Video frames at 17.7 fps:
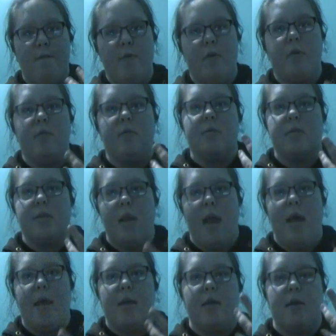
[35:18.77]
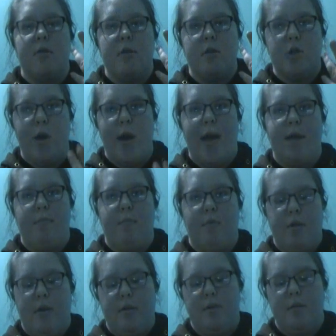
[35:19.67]
feels like the
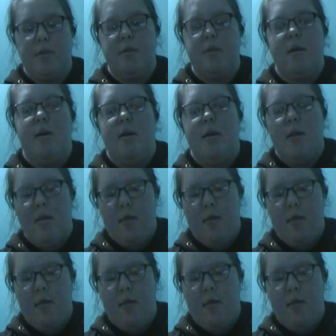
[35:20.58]
Dragon Prince.